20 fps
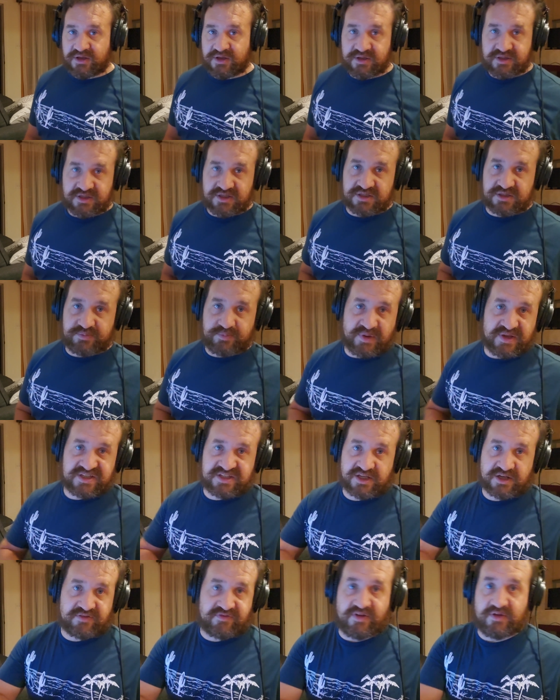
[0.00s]
This
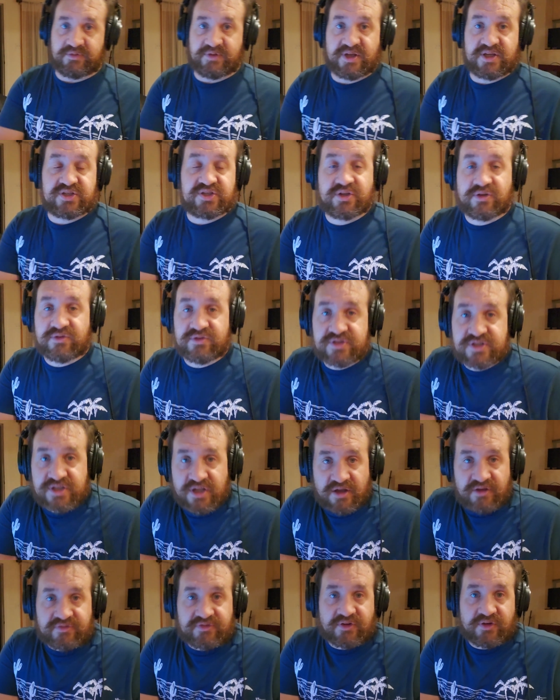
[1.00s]
basic foundational
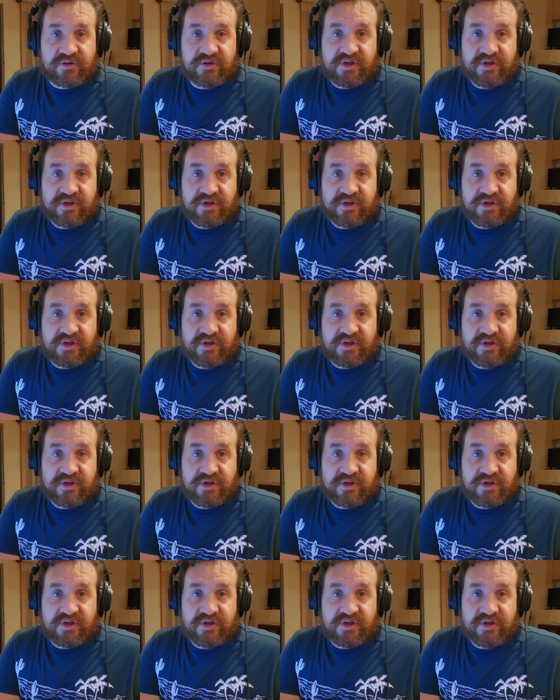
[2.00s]
stuff.